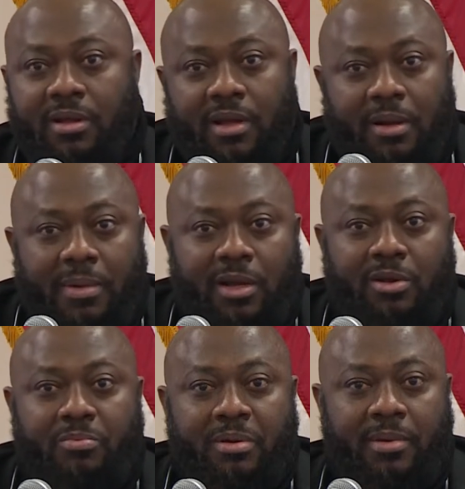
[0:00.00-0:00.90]
how am I
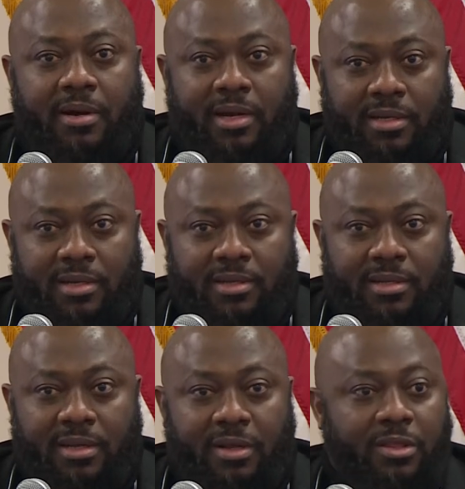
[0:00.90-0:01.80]
going to pay my rent?
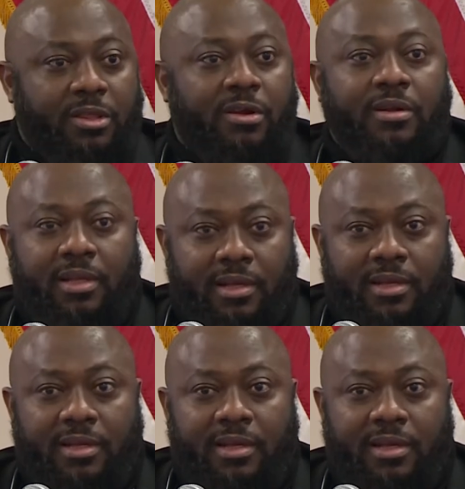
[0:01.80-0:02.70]
Thirdly,